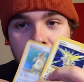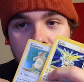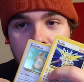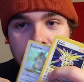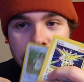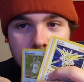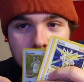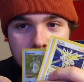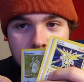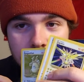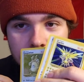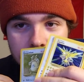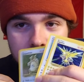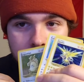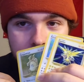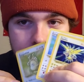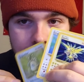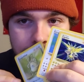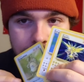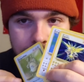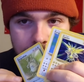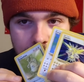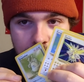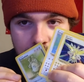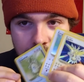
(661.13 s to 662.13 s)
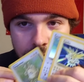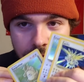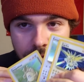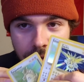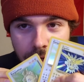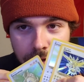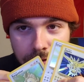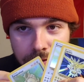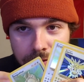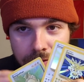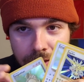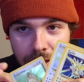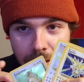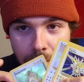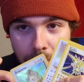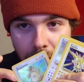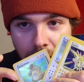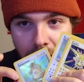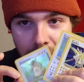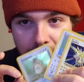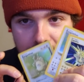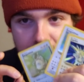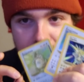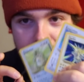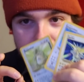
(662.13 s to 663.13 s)
cards right here that I found in a
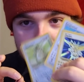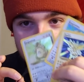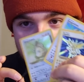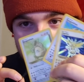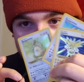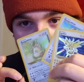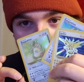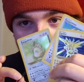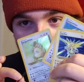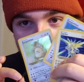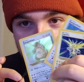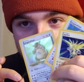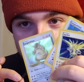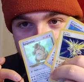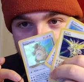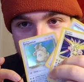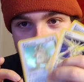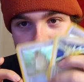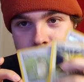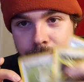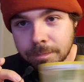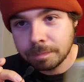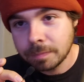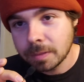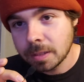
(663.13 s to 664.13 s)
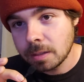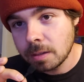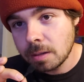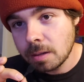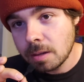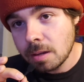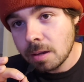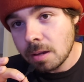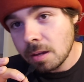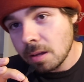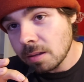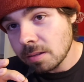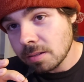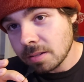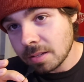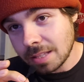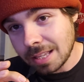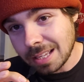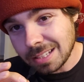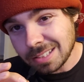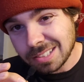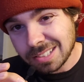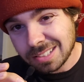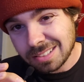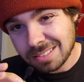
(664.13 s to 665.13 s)
box in my room. So
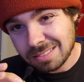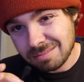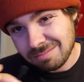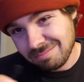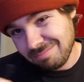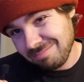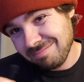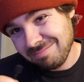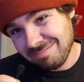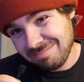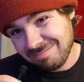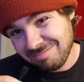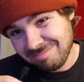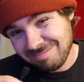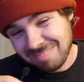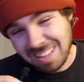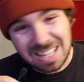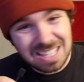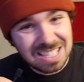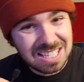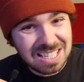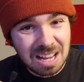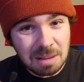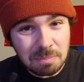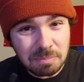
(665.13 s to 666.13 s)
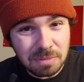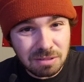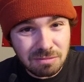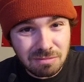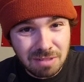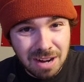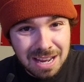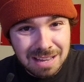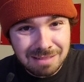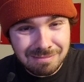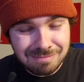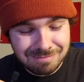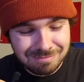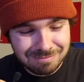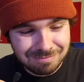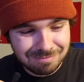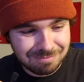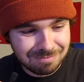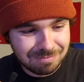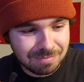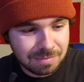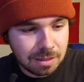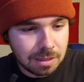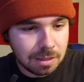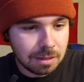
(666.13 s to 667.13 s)
that's that's something, right?
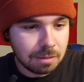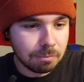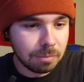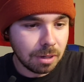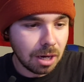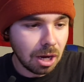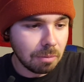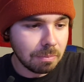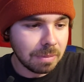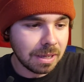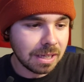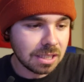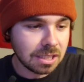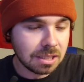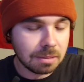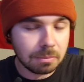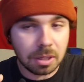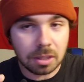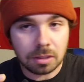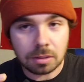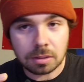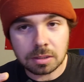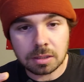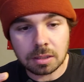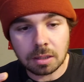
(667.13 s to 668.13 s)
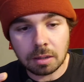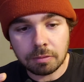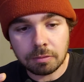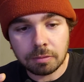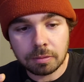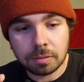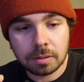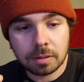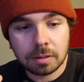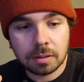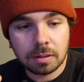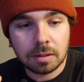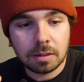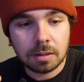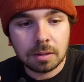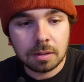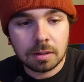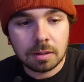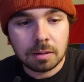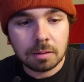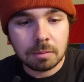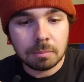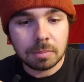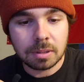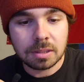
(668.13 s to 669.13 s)
But I'll make some other stuff
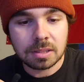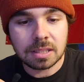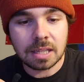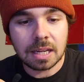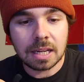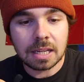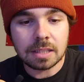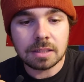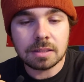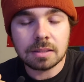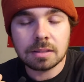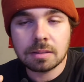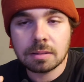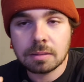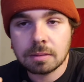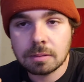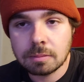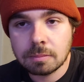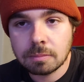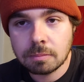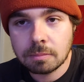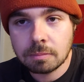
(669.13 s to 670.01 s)
besides